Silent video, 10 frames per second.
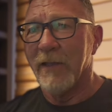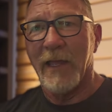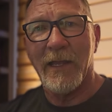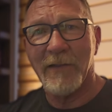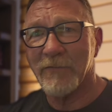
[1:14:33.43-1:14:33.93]

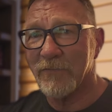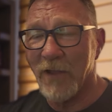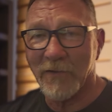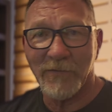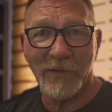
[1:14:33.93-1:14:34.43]
And it
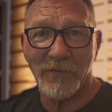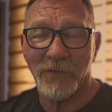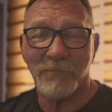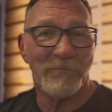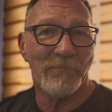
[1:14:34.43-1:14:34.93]
sucks. It's
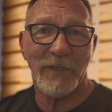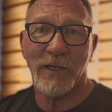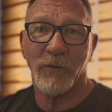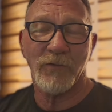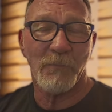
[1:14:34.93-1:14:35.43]
a,
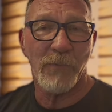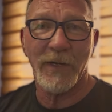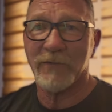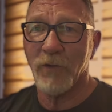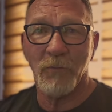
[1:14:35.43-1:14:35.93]
you know, it's a
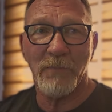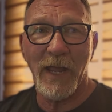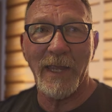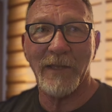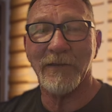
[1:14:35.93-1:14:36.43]
brick. Don't
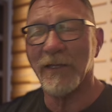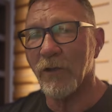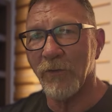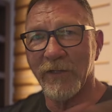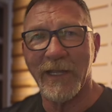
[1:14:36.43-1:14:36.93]
buy it, you
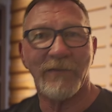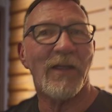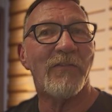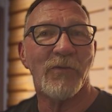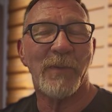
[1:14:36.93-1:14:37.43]
know, and you get
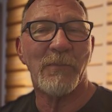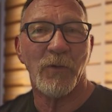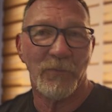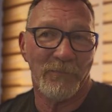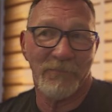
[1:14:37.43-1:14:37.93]
tons of
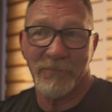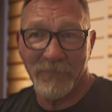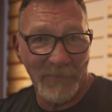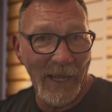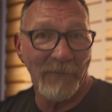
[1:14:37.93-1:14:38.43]
people
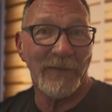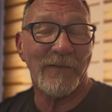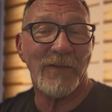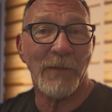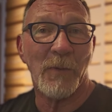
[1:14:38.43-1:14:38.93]
having
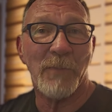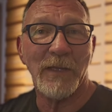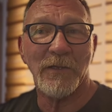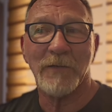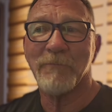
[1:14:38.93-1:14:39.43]
the same
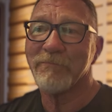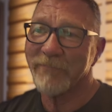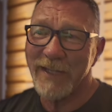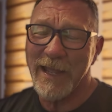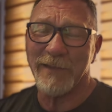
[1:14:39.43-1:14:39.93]
opinion.
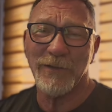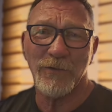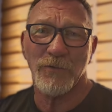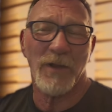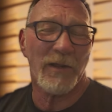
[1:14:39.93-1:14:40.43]
Yeah,
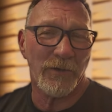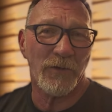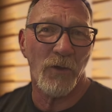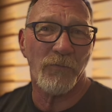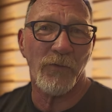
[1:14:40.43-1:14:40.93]
you're not
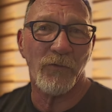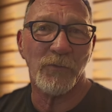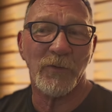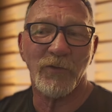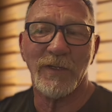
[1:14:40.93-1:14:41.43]
going to go for
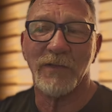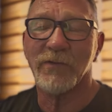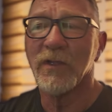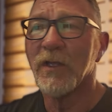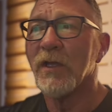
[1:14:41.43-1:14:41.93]
those machines.